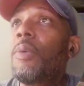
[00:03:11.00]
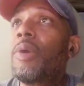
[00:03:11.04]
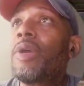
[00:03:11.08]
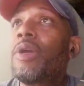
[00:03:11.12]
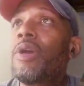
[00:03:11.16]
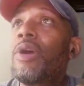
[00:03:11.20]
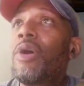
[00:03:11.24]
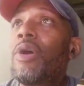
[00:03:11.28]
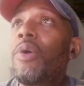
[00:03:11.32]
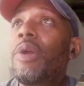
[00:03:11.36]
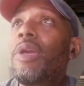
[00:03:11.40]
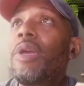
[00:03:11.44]

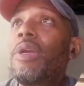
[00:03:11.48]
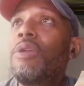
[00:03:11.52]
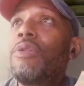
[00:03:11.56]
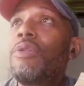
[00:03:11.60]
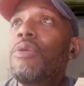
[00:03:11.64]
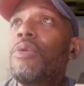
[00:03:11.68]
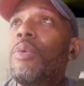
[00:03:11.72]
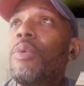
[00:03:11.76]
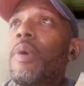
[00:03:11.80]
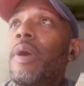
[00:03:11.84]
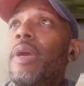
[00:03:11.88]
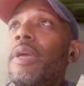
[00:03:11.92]
Go
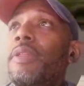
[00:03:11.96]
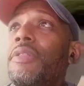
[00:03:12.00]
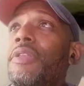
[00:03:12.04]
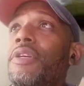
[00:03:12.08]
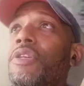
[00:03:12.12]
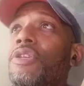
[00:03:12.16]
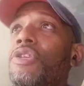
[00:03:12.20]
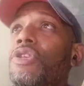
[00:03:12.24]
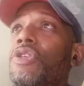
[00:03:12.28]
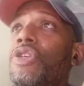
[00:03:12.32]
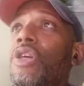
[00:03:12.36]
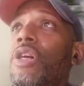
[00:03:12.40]
either way at
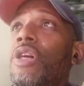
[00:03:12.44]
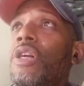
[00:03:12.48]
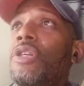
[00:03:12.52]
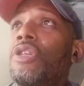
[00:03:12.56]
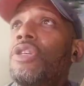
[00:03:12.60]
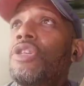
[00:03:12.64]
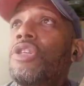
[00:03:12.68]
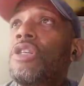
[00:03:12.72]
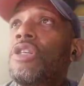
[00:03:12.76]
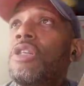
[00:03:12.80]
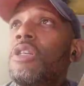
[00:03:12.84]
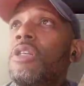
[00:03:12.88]
this
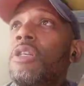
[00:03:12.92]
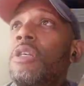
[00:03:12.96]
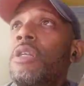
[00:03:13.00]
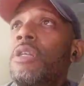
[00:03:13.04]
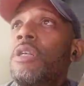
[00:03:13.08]
junction.